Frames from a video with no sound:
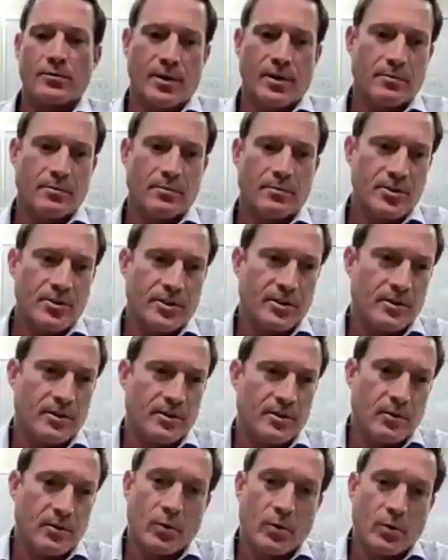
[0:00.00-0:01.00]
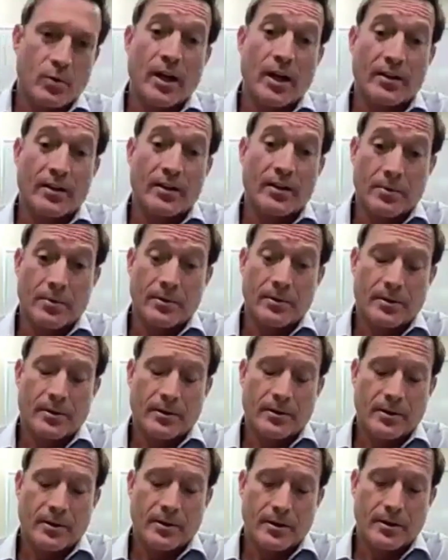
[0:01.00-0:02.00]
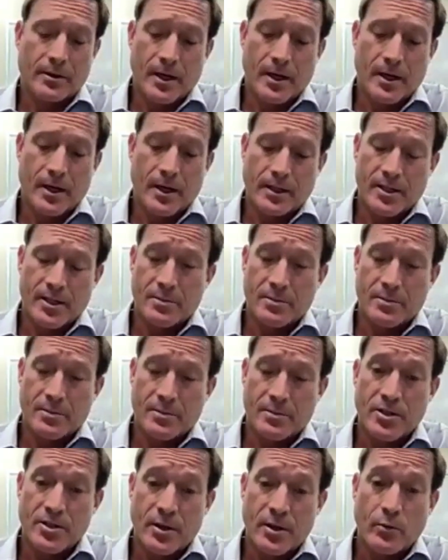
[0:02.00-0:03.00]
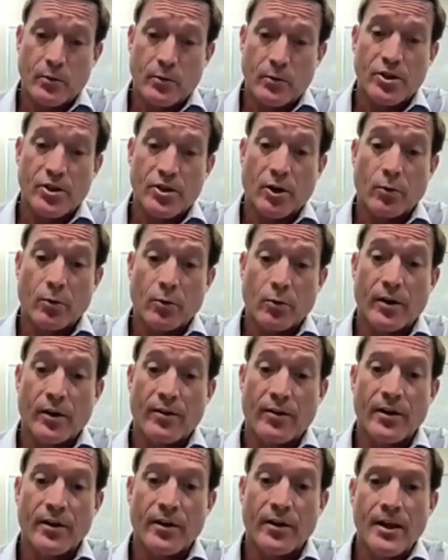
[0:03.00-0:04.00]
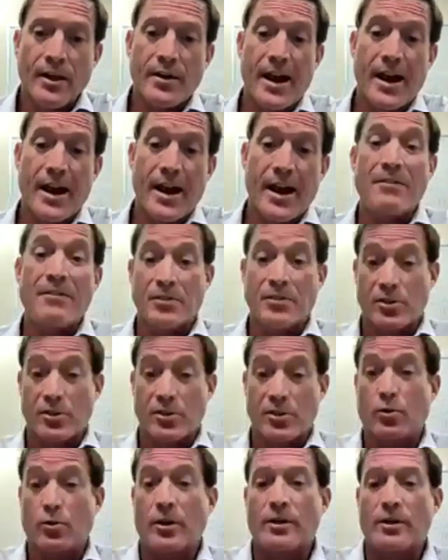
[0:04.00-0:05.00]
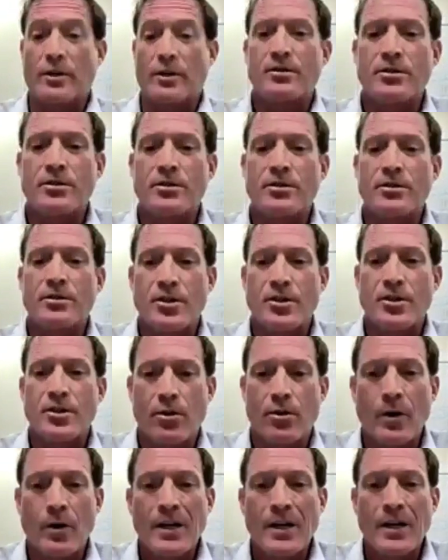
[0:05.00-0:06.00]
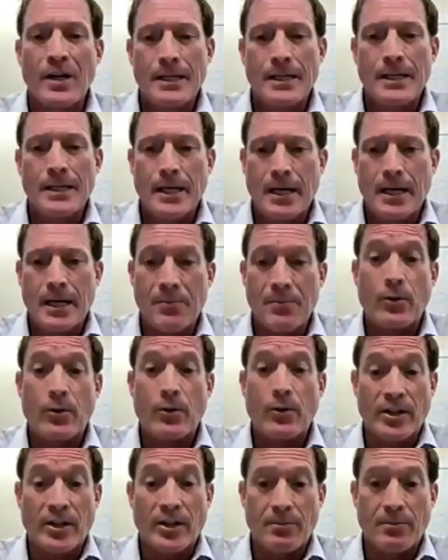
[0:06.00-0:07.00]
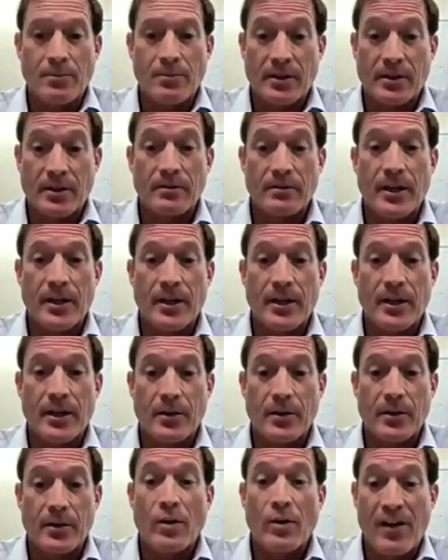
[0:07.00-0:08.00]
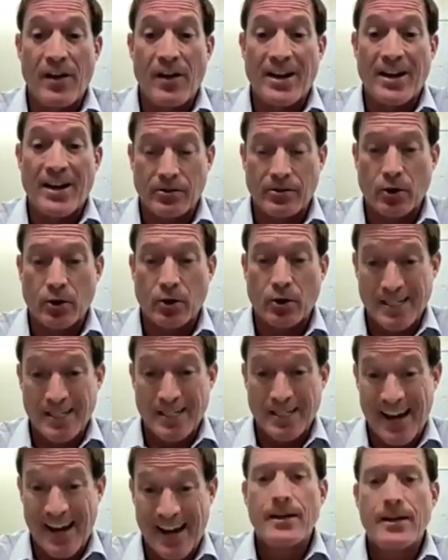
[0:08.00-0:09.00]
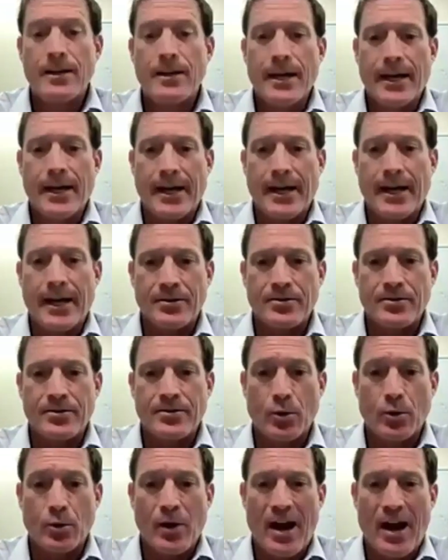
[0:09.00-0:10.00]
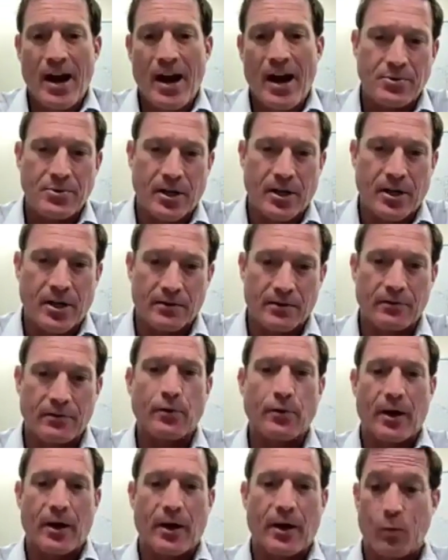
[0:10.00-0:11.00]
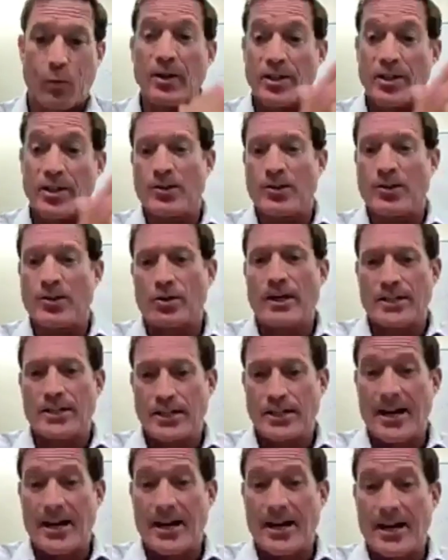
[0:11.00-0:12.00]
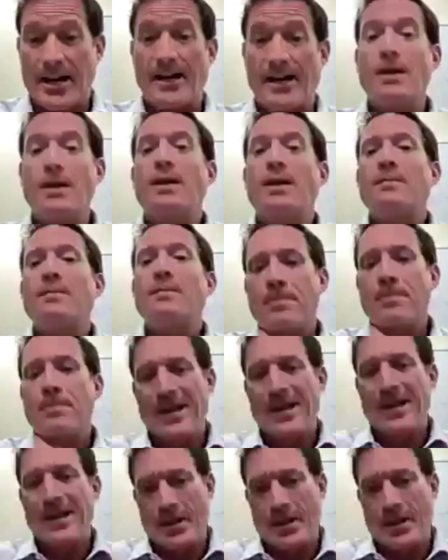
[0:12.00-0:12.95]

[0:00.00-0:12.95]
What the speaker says: numbers, a lot of customers that we start with, they have historics. So they're running something in one fashion currently today. And so we have a snapshot of, okay, what does that look like today?